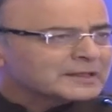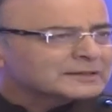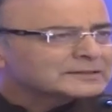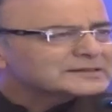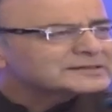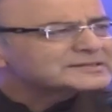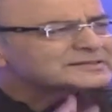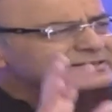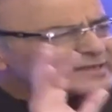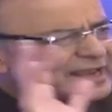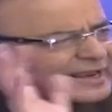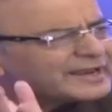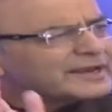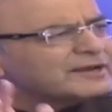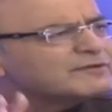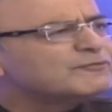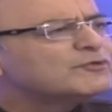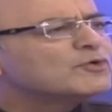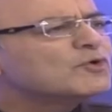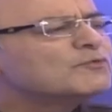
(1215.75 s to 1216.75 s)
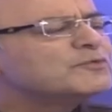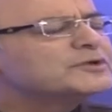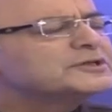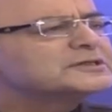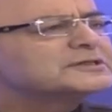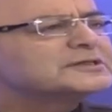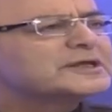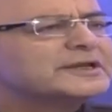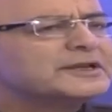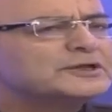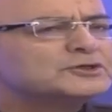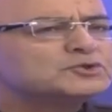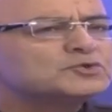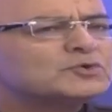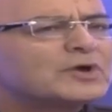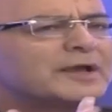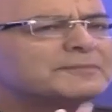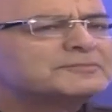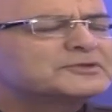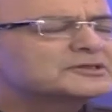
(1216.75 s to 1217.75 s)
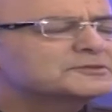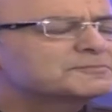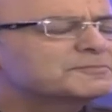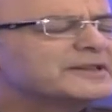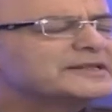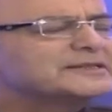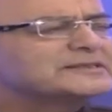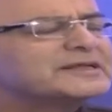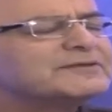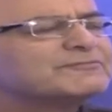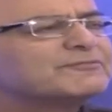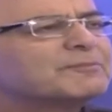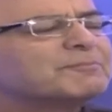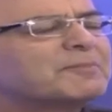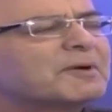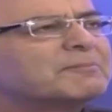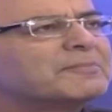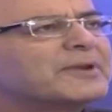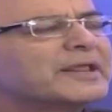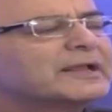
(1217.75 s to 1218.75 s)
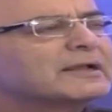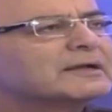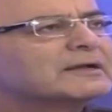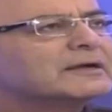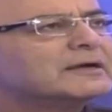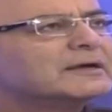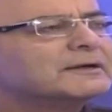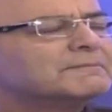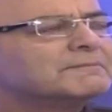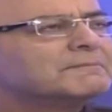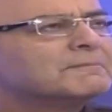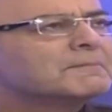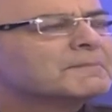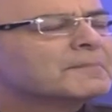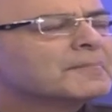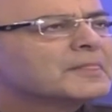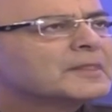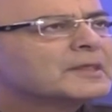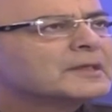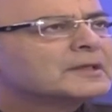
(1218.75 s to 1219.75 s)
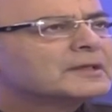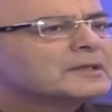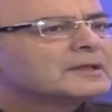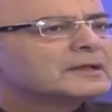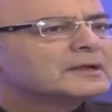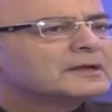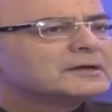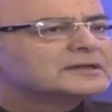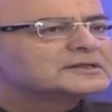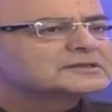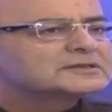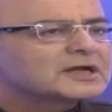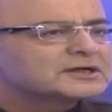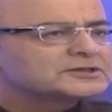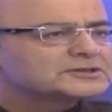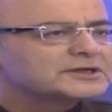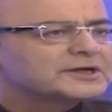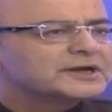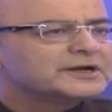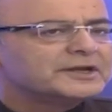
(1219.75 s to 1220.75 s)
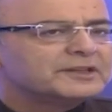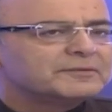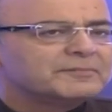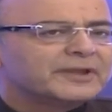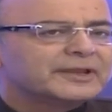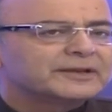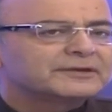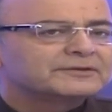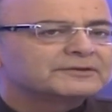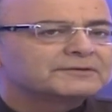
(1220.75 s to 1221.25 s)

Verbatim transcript: The second view, which is an issue I am just placing for public uh, discussion and debate.